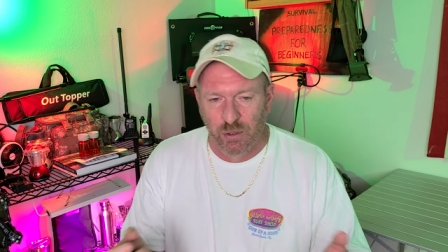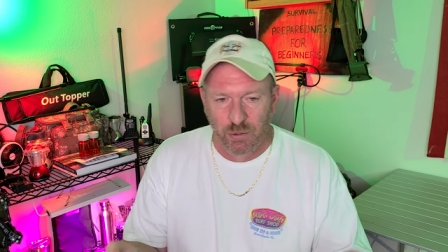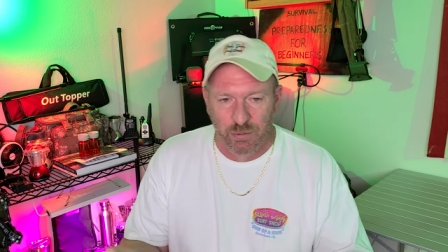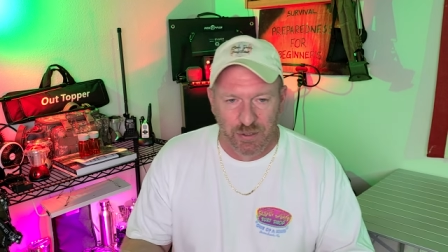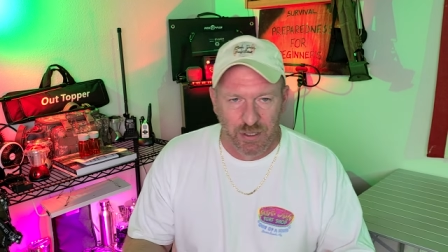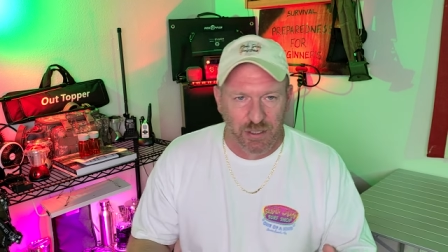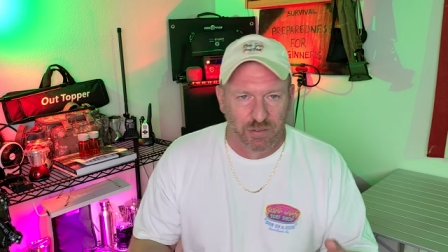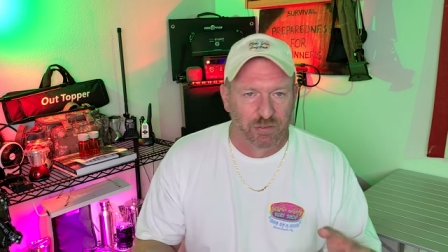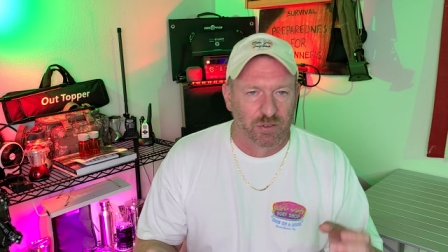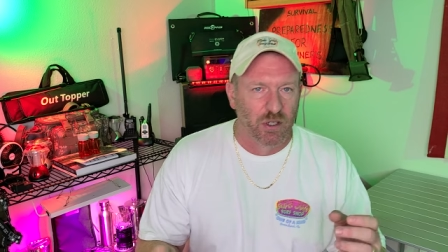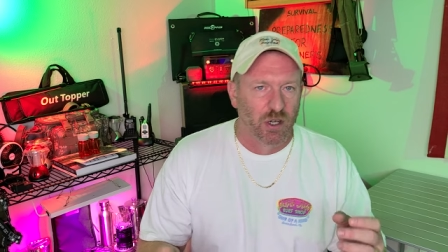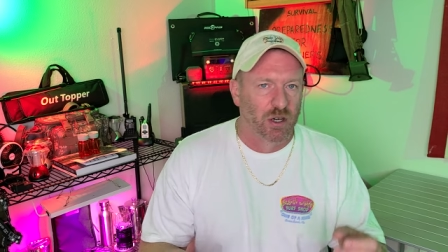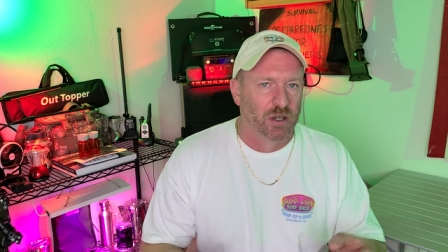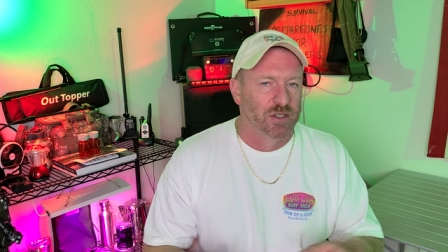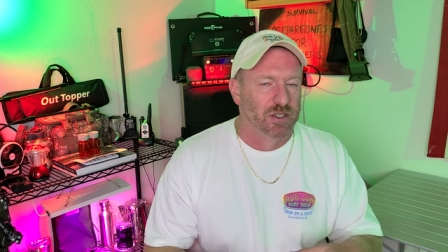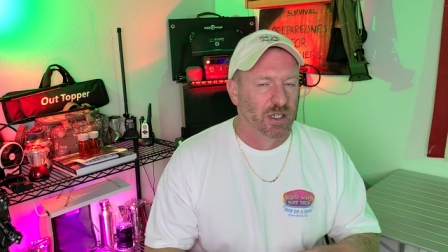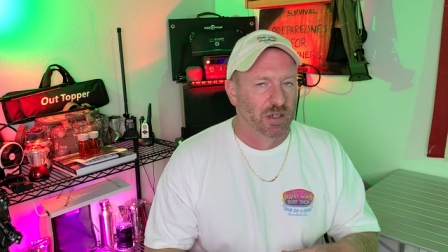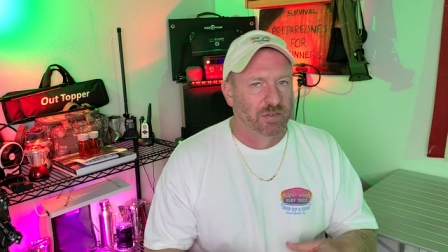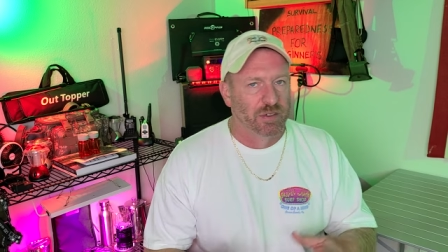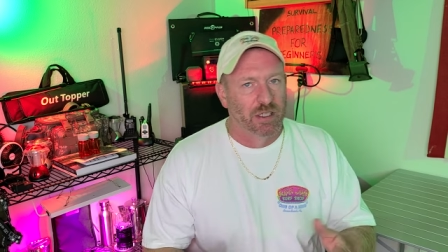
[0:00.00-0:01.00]
with the gift cards
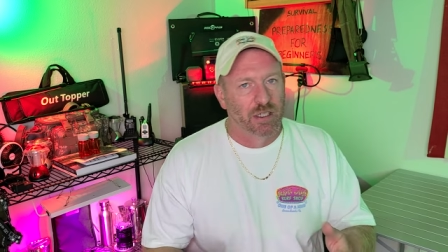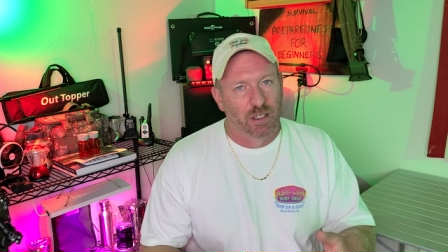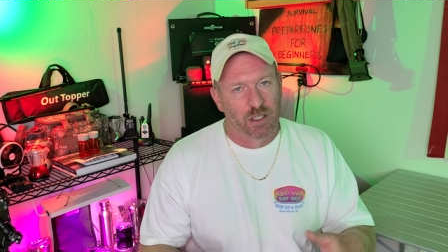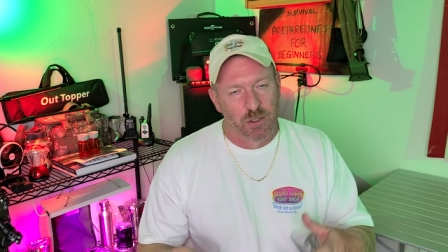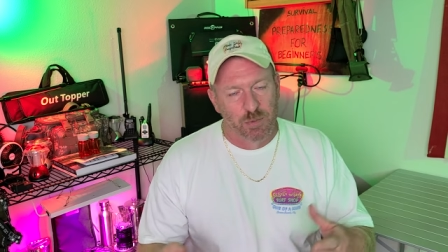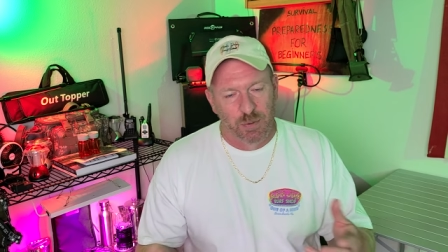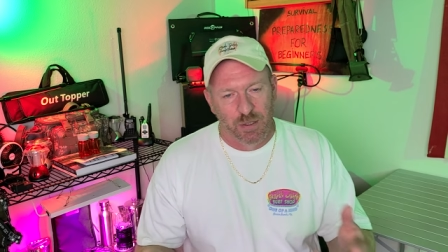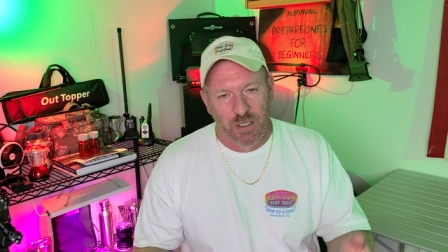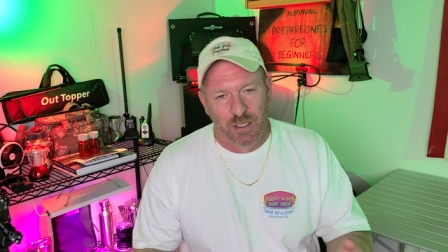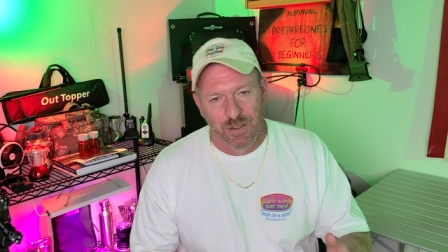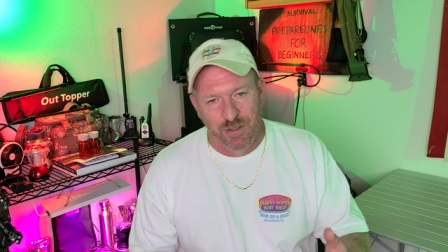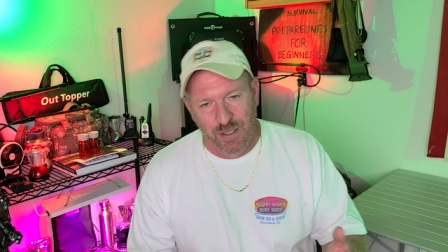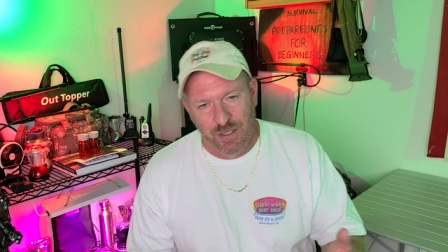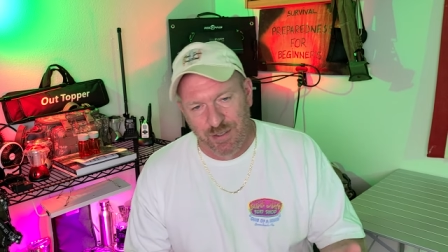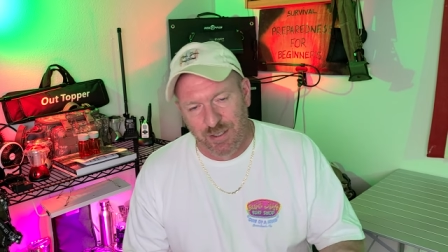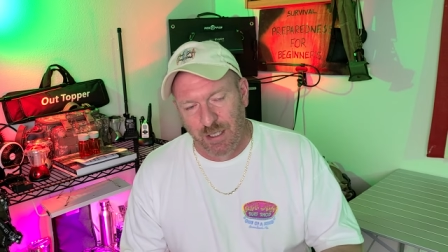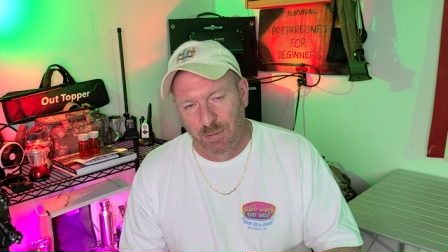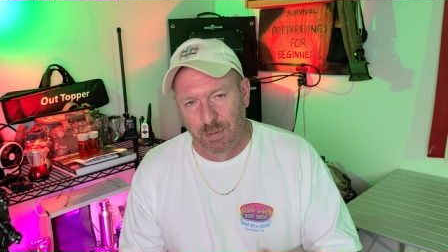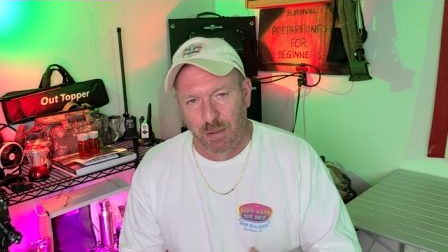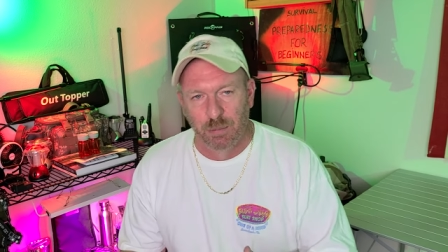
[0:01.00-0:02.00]
and everything else because they
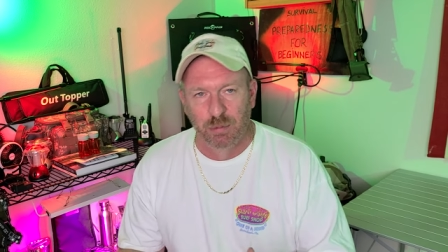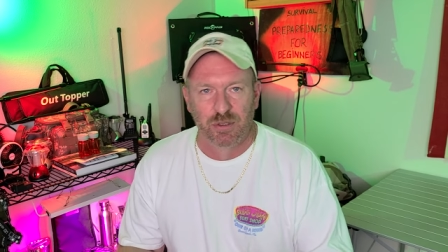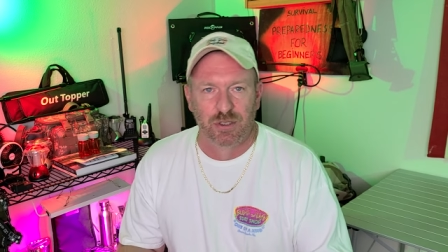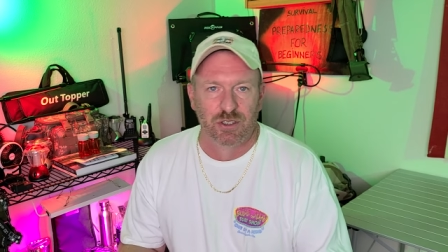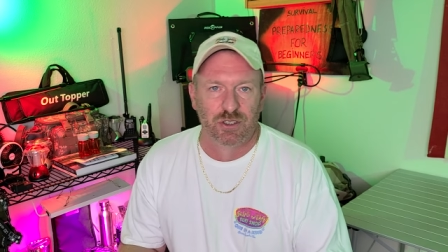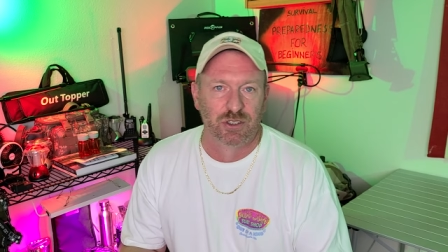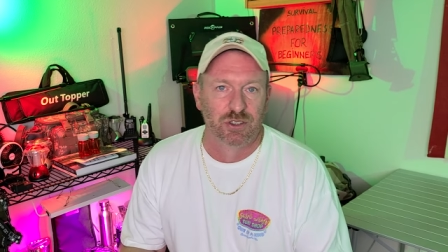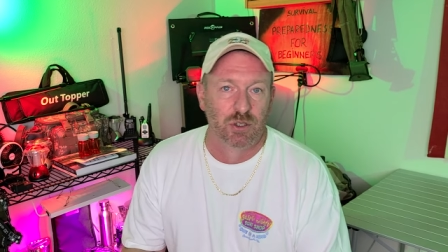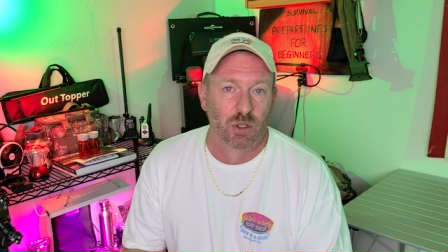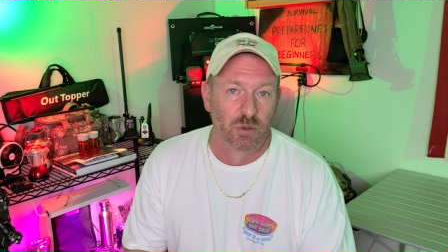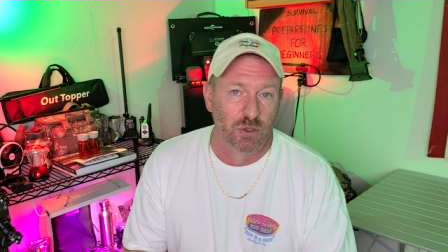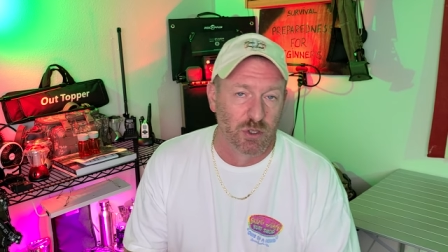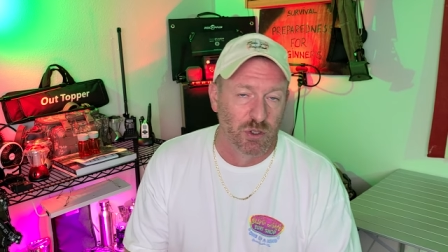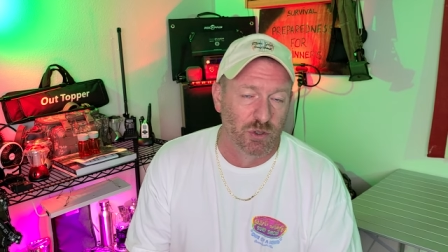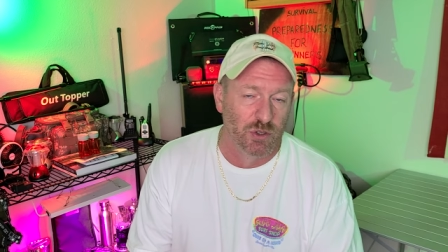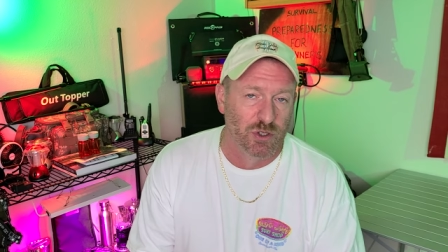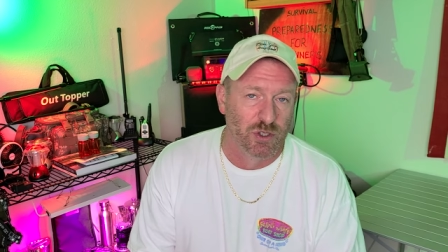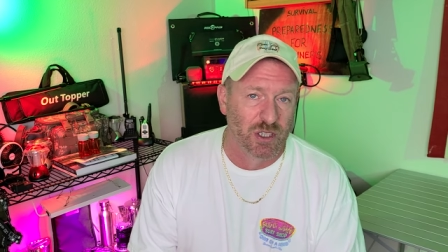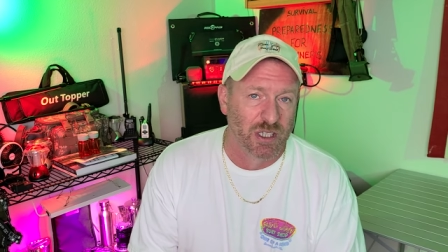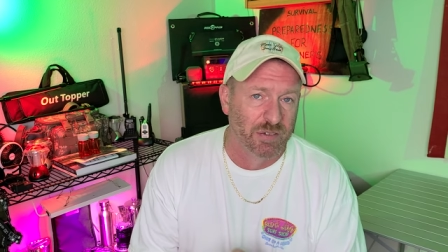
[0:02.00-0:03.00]
say people just don't
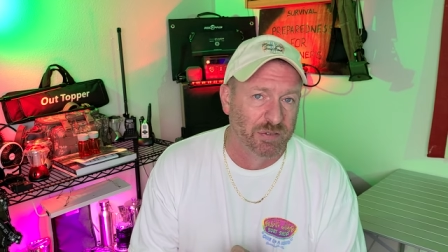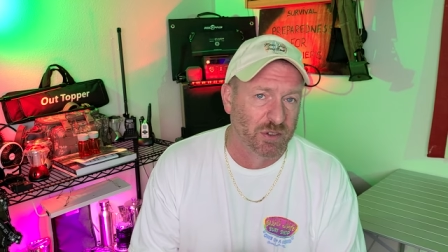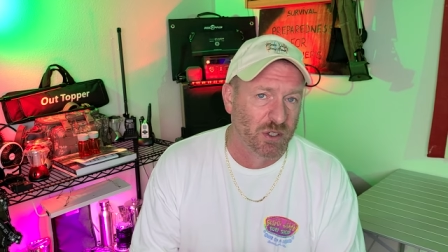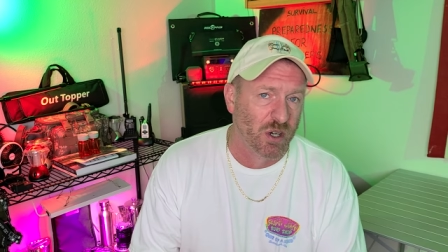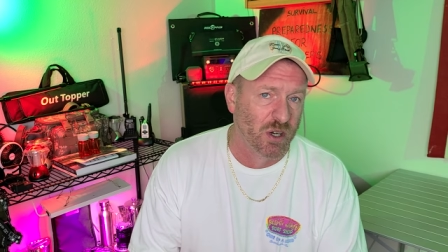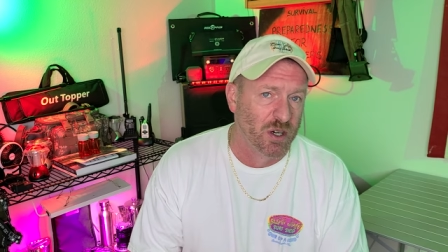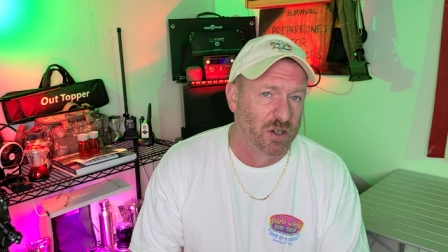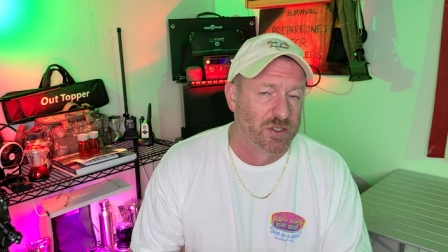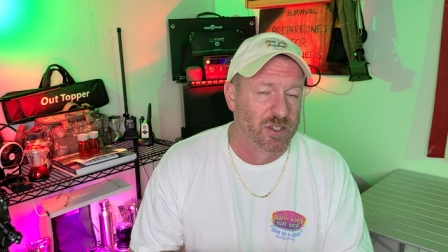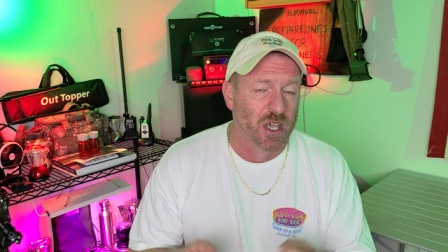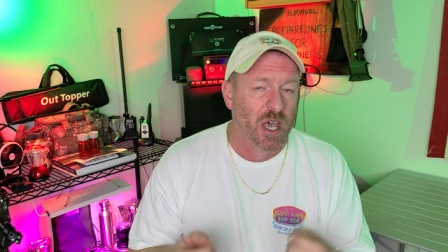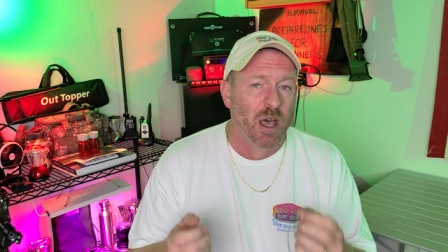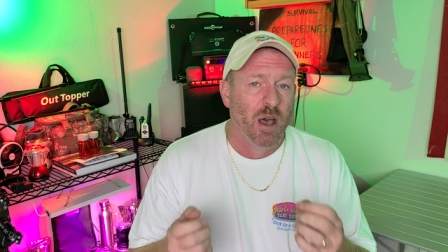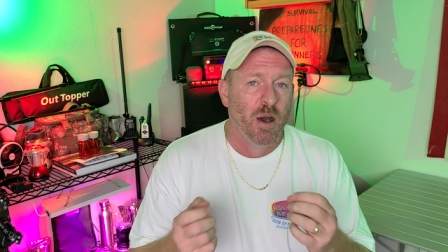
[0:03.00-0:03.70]
use the gift cards.